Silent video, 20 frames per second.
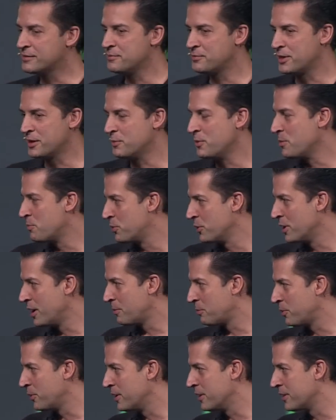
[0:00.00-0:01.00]
something we put
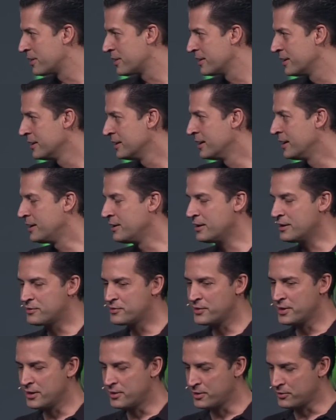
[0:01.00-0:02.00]
up with. It's
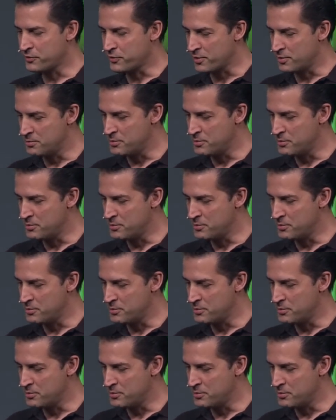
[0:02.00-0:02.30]
funny because for